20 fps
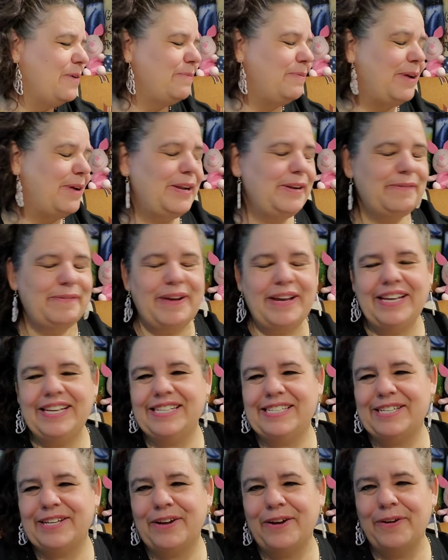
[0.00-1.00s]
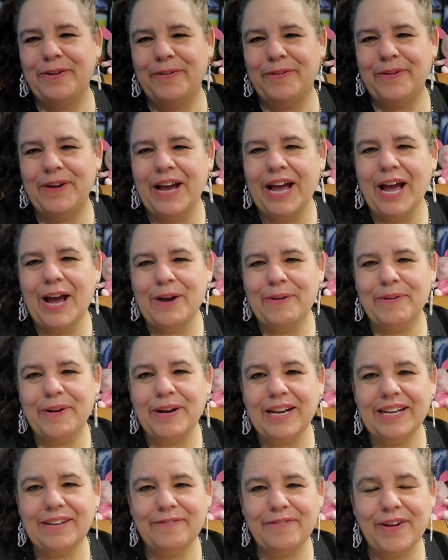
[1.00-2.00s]
But anyway, so
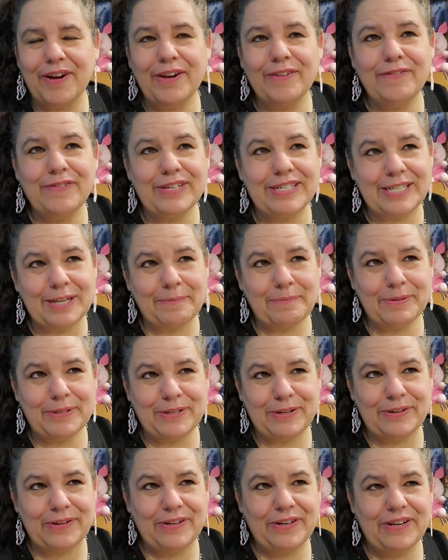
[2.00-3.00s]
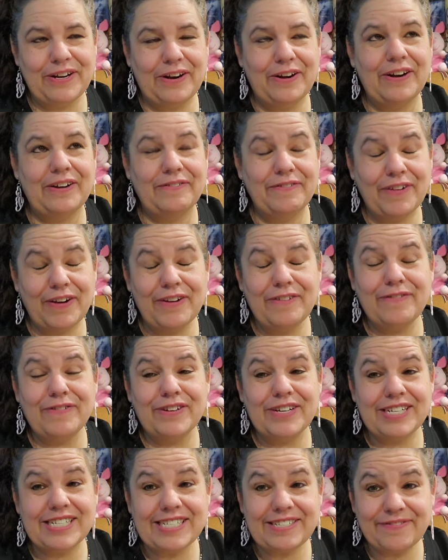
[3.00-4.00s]
when the very first episode, our very
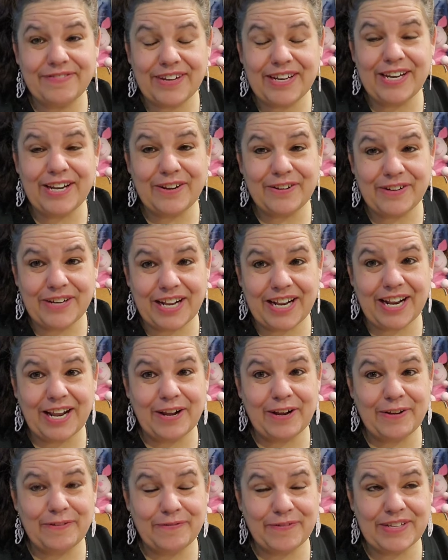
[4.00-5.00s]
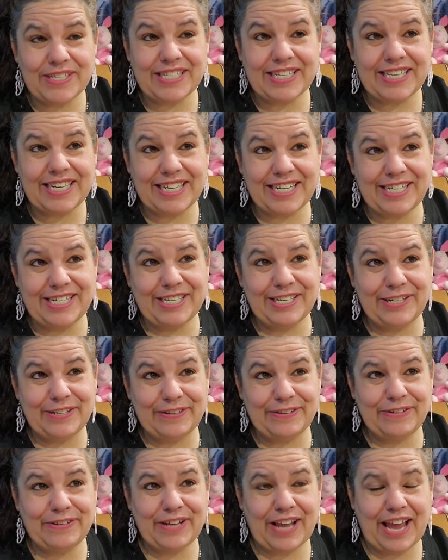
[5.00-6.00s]
first video that I visited
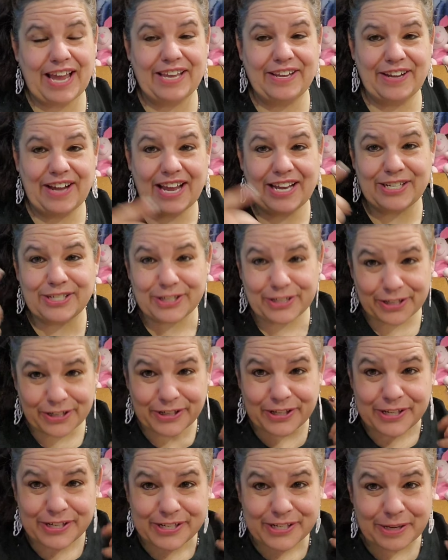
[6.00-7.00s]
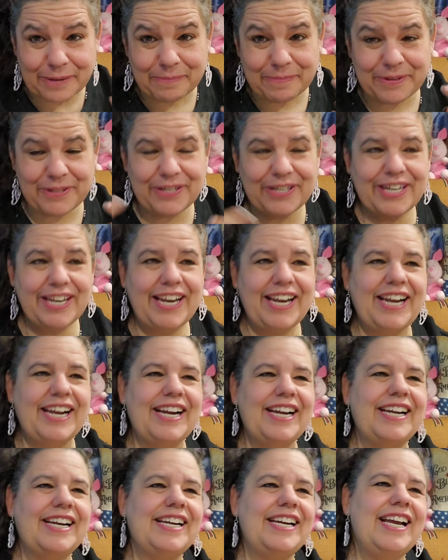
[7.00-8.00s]
you, yeah, you had your curlers up in your
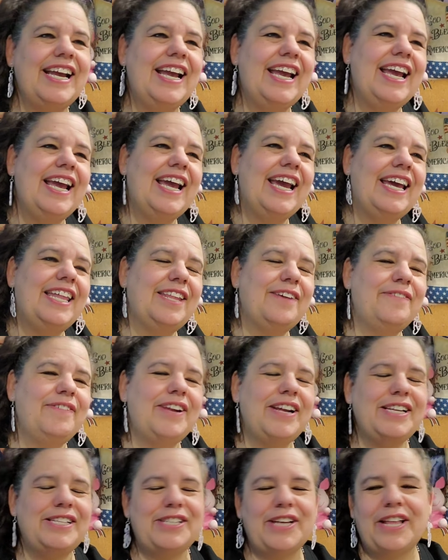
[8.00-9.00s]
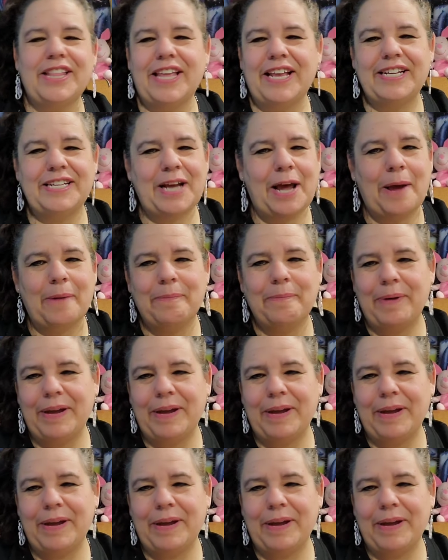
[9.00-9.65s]
hair. And then when I saw that dime